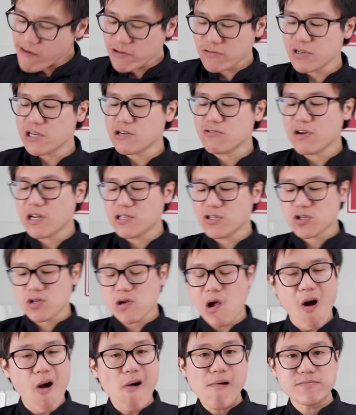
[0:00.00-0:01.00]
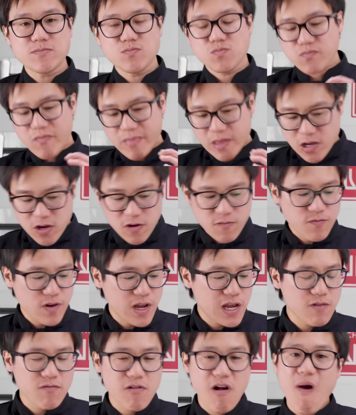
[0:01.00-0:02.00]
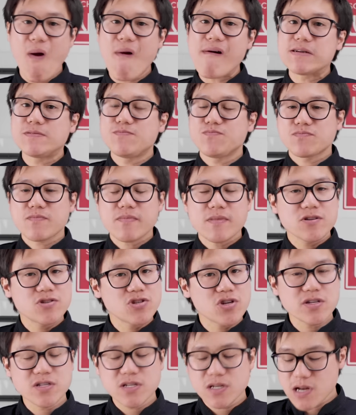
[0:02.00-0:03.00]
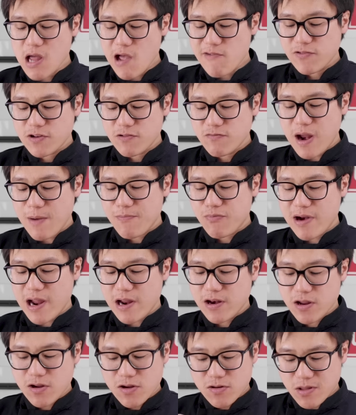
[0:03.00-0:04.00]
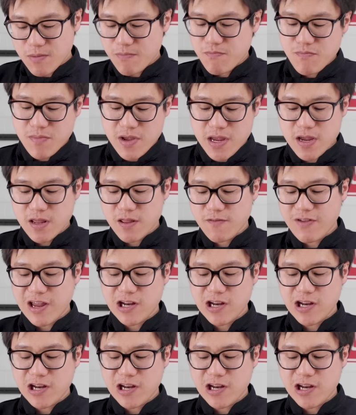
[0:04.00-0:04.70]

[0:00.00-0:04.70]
Great crunch, good flavour, just enough to wrap around the meat and the